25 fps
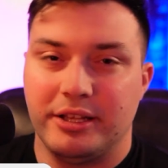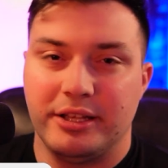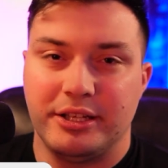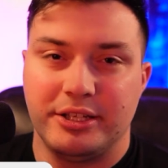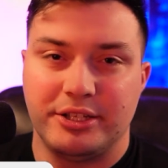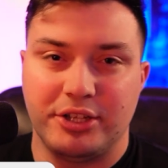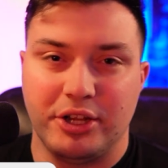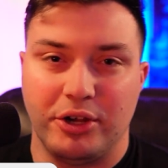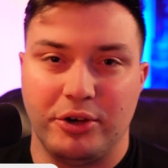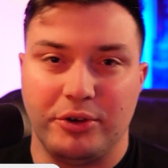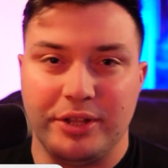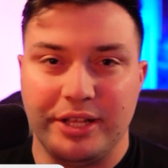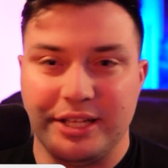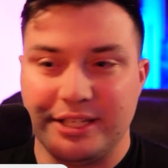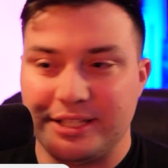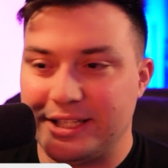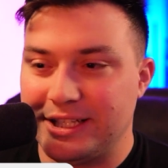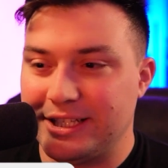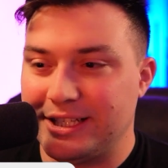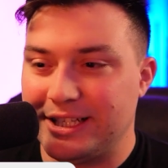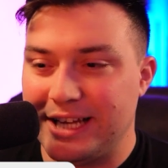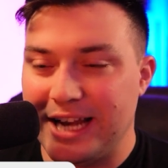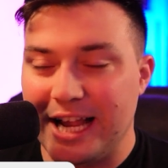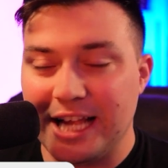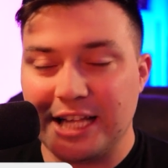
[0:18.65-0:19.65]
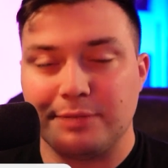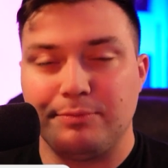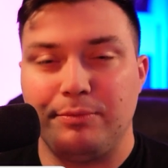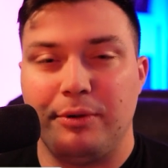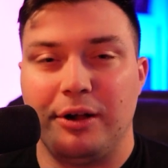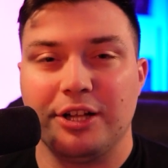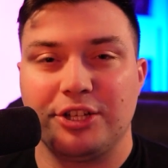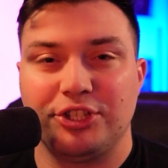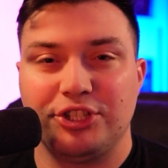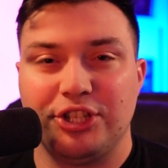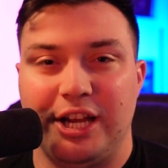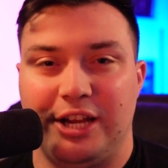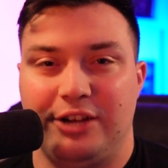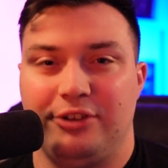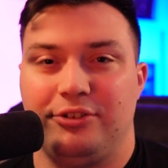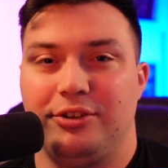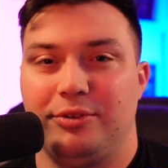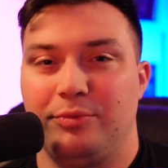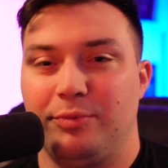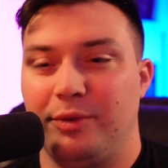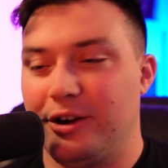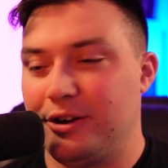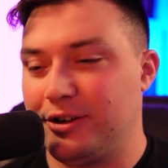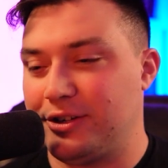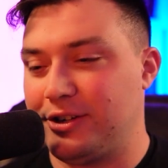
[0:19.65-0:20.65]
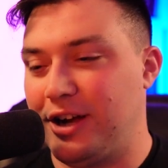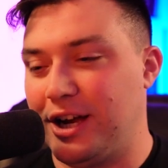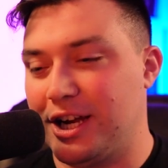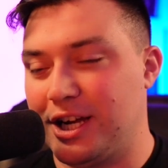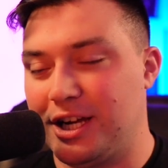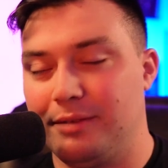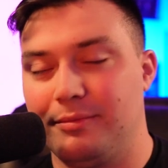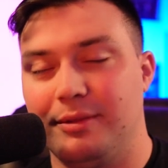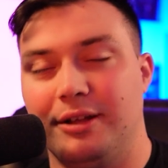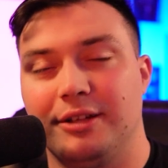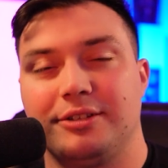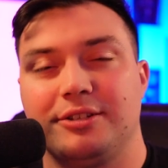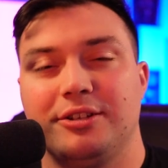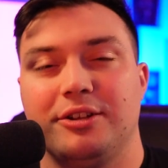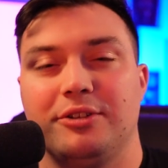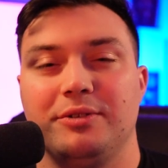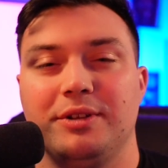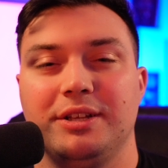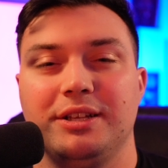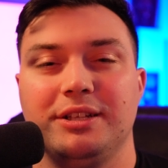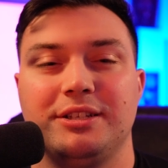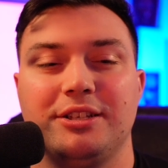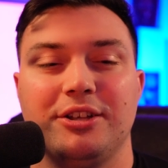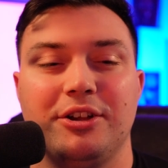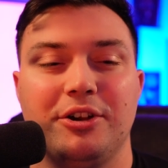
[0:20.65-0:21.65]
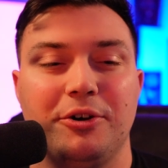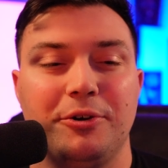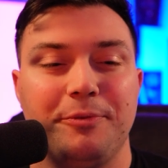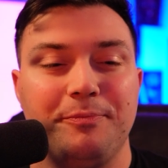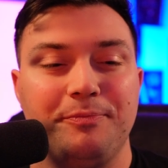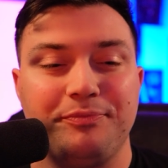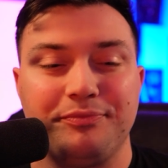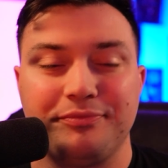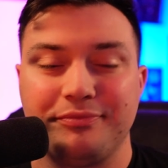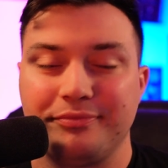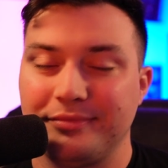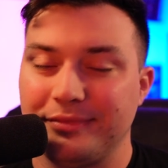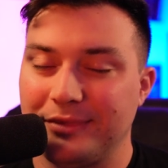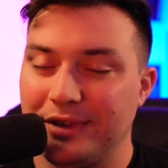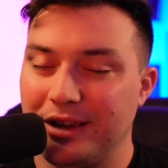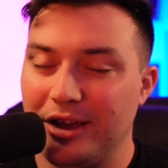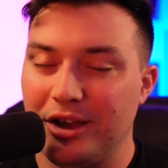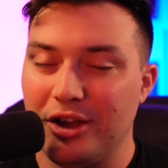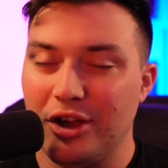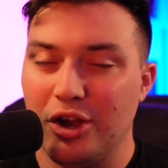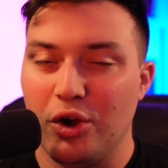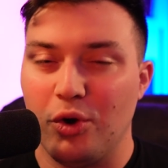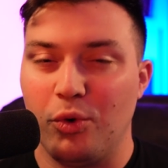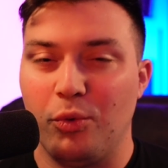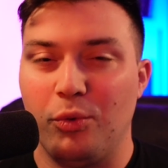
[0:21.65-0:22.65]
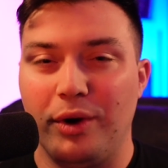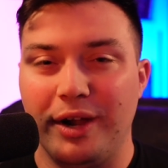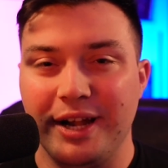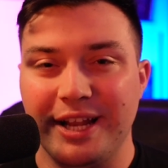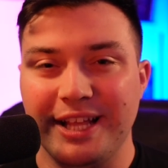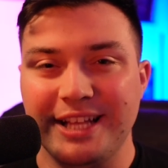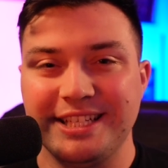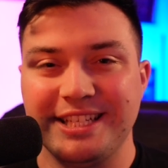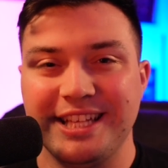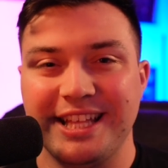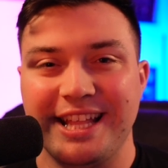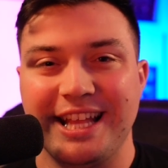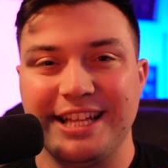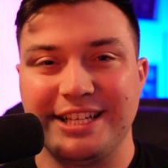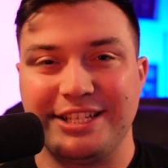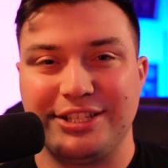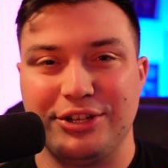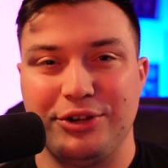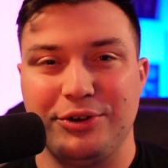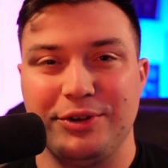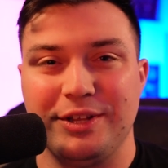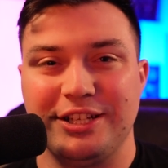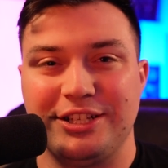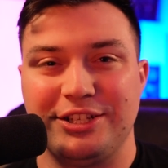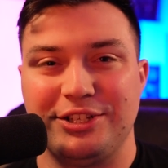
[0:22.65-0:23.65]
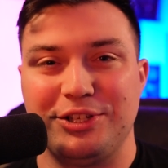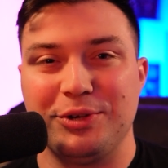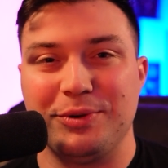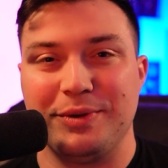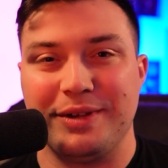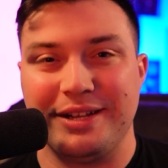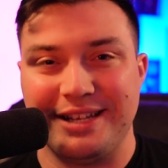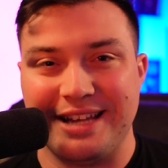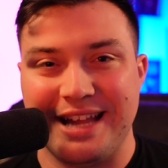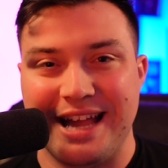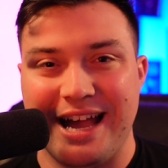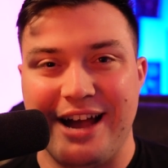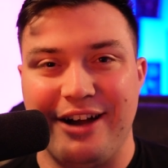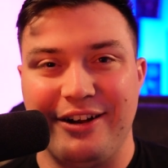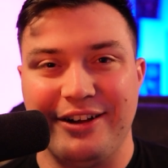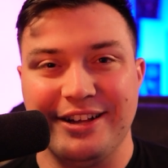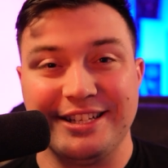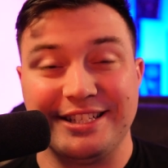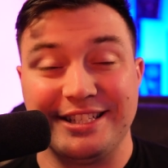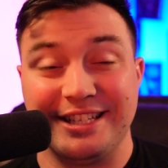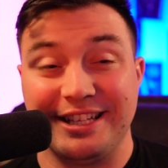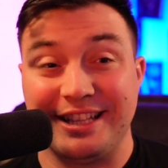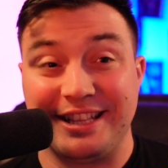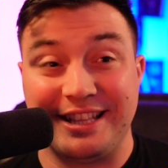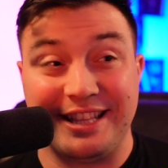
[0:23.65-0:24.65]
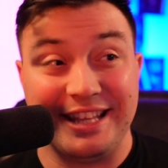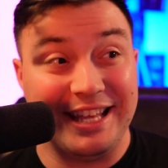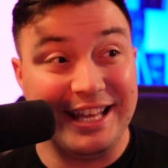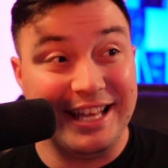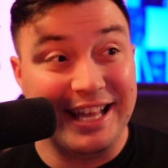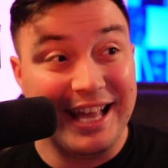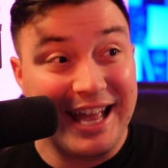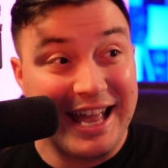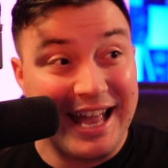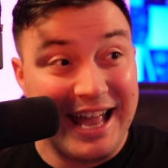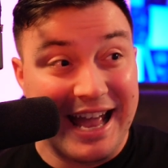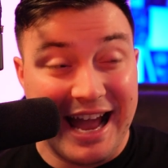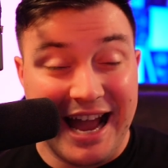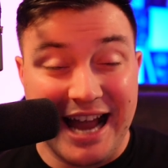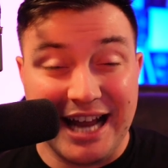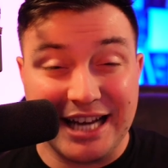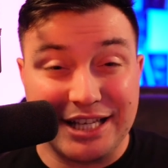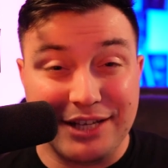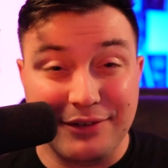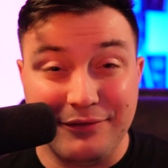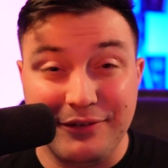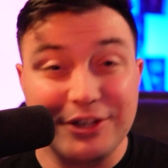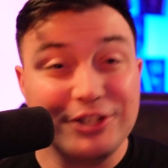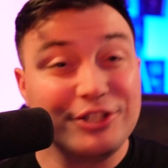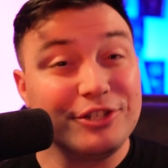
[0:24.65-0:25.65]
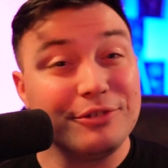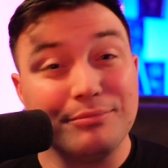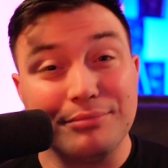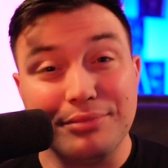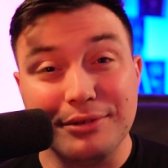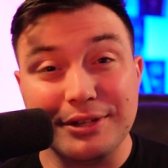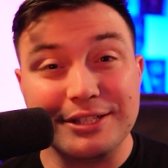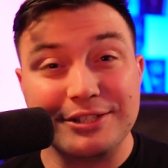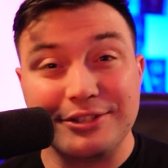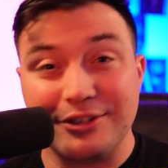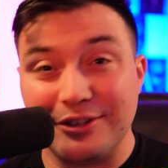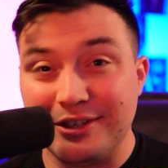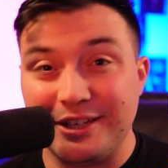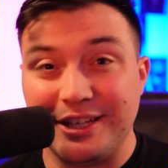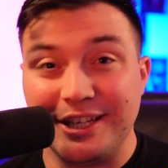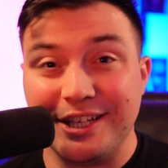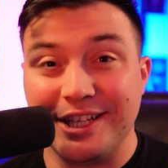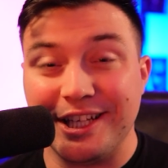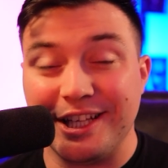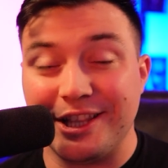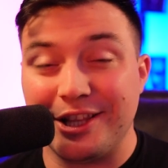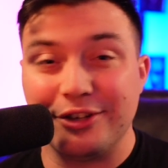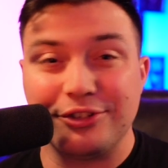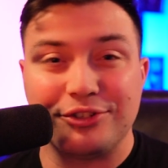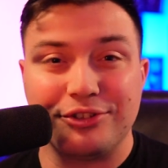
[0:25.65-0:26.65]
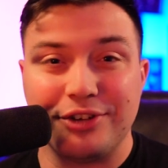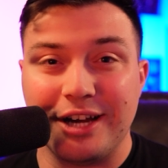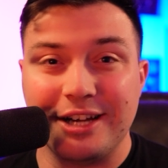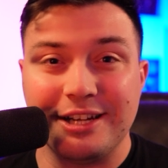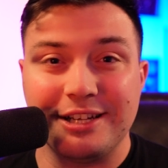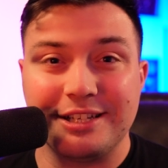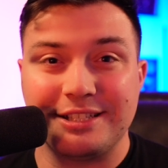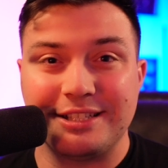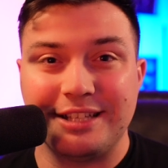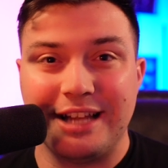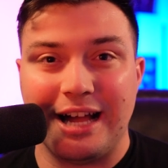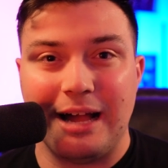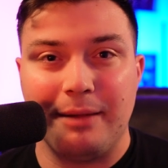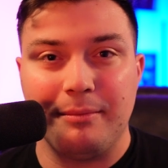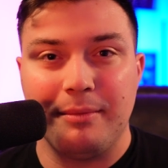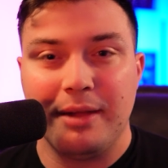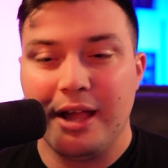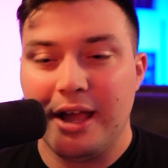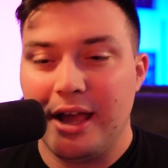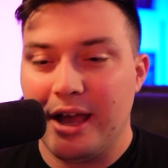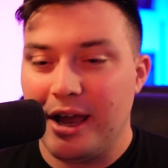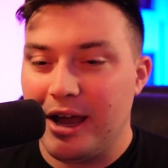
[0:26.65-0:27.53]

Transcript: So this is an Xbox channel, and we are talking about Sony. So what is it that Sony's doing now? Is it the Activision Blizzard deal that they're trying to stop?